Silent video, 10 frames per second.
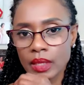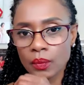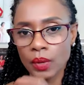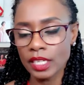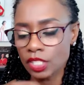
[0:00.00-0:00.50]

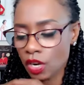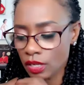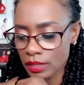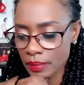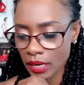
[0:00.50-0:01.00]
what I
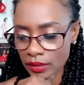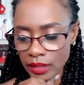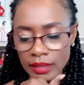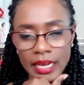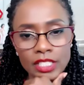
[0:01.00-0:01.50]
talked about
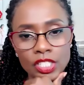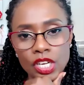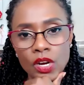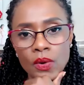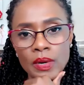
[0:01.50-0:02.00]
on that
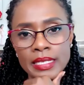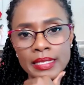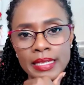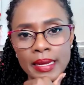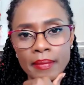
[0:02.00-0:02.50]
show
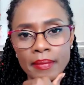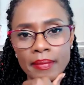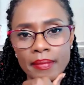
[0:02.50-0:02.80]
is that